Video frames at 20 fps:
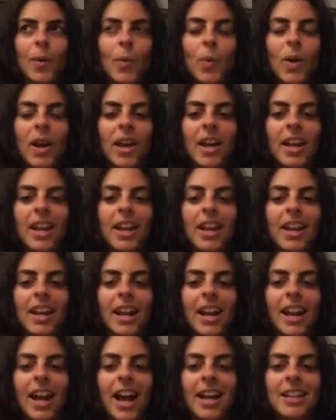
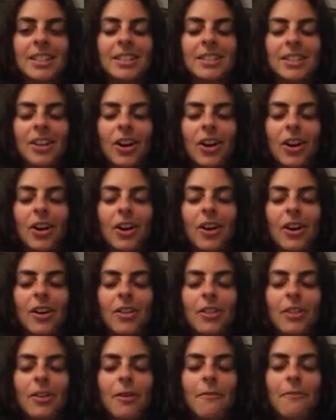when I
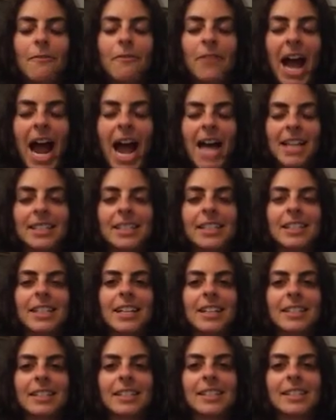saw the
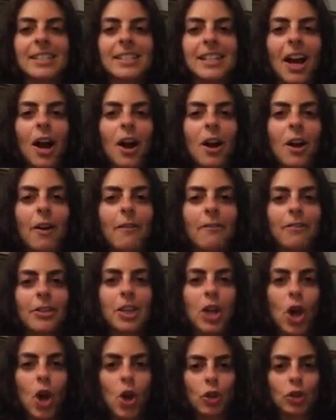vastness of
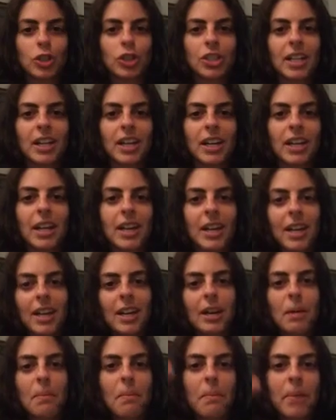the ocean
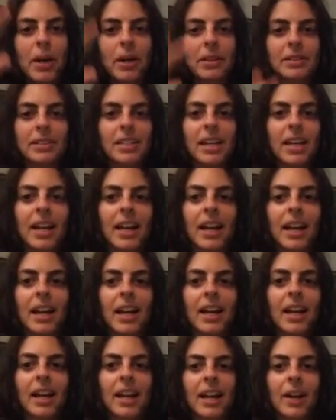melting
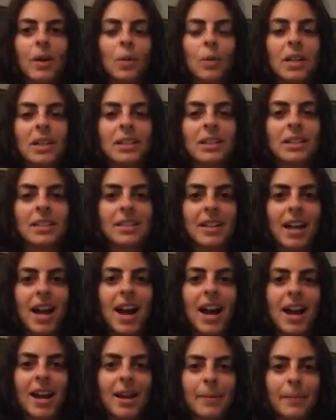with the
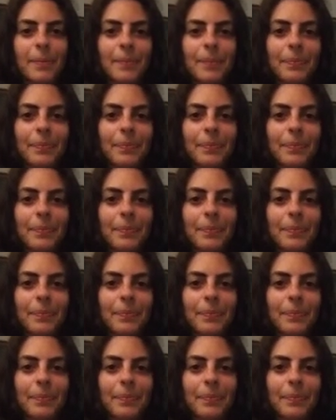sky.